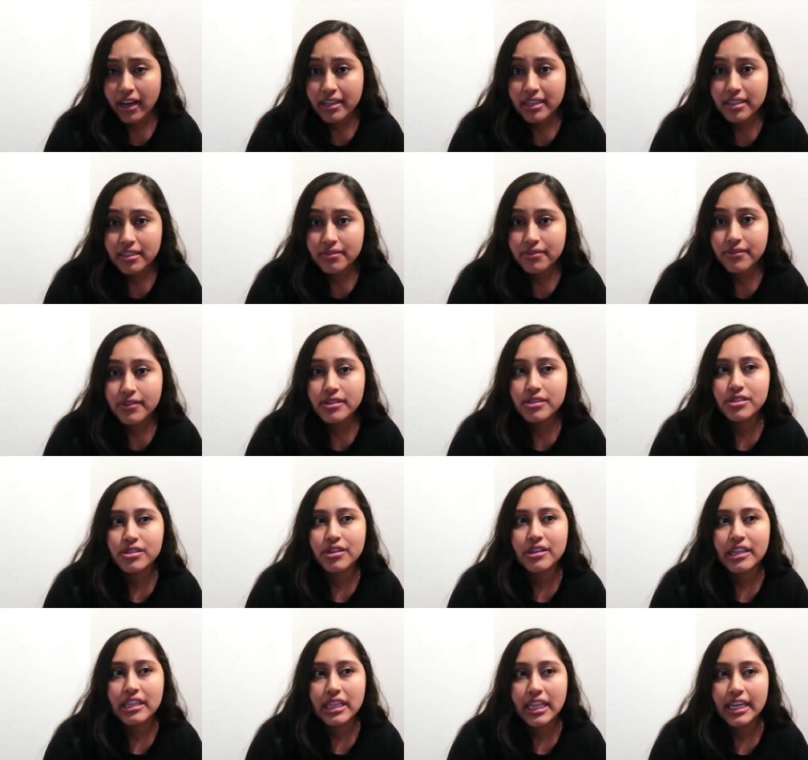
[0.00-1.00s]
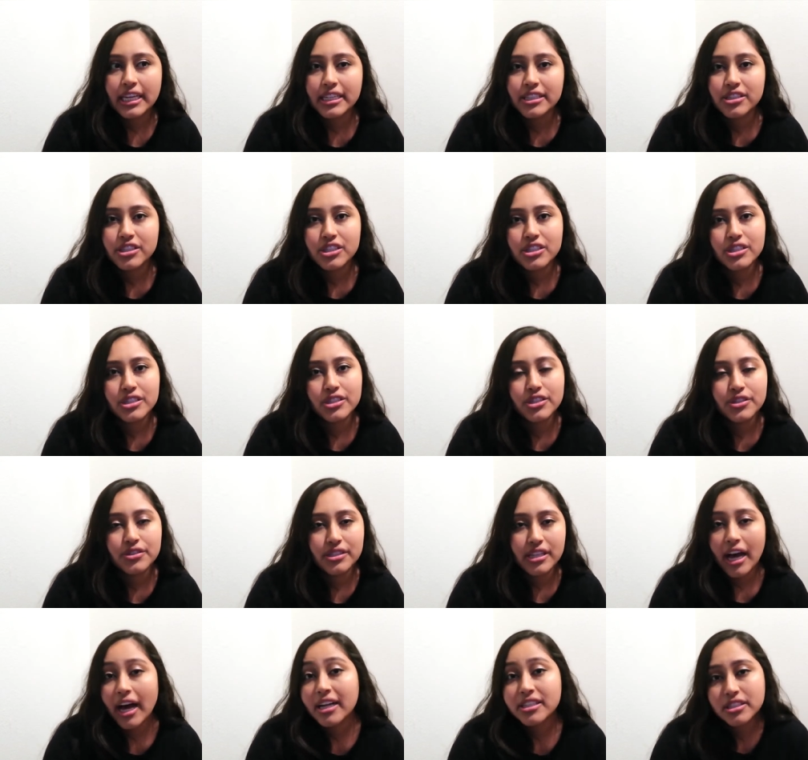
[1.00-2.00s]
out of, so that they can
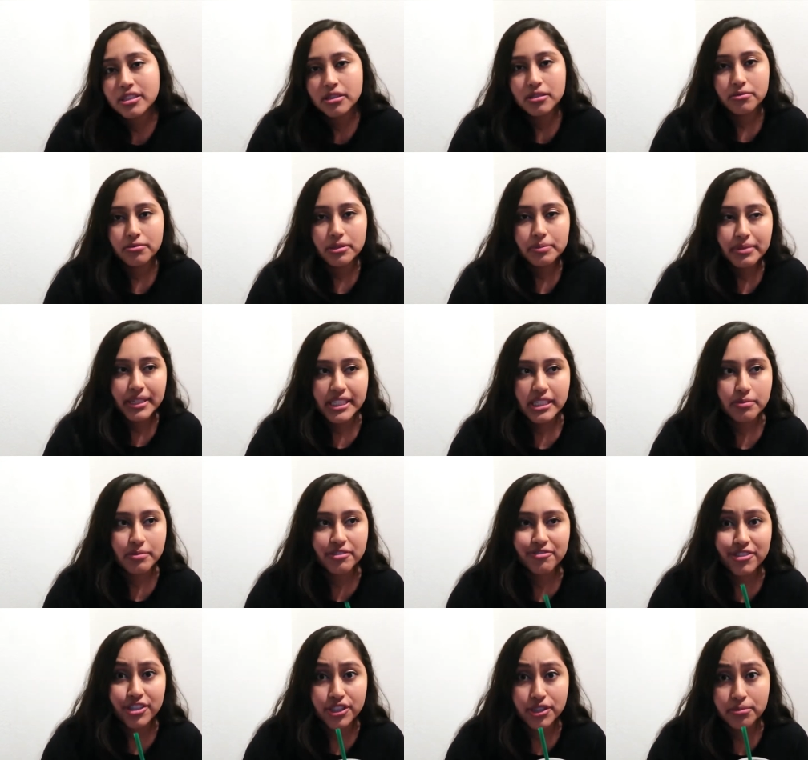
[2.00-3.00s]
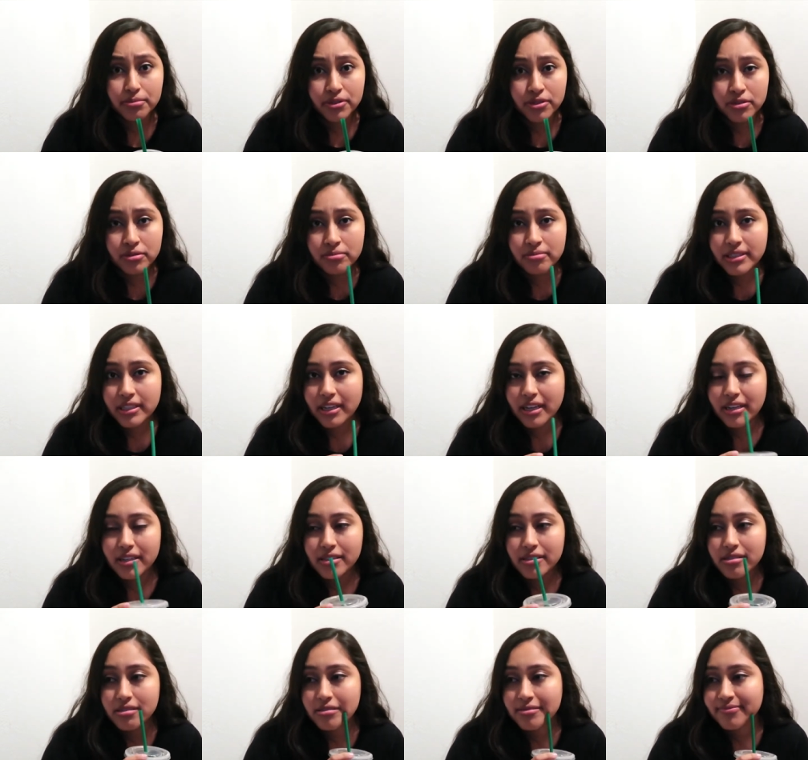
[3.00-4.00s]
use that as their replacement for your boob,
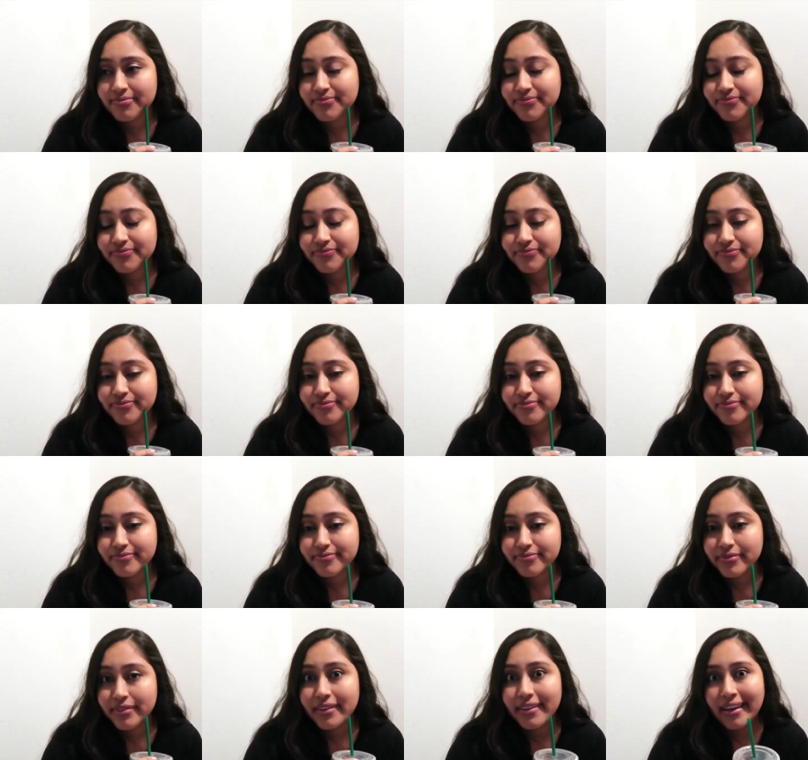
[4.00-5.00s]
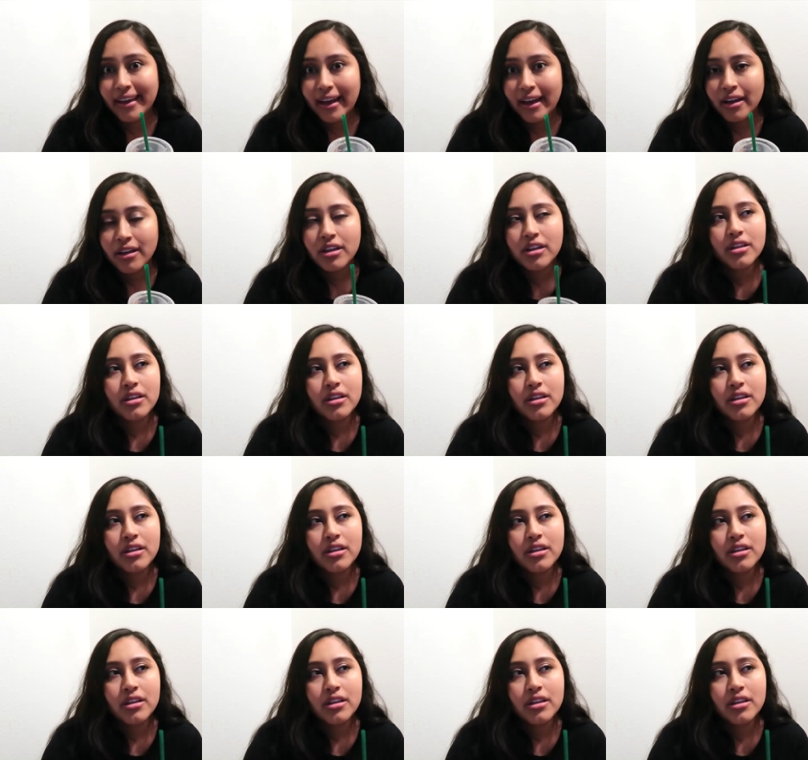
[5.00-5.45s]
because yeah.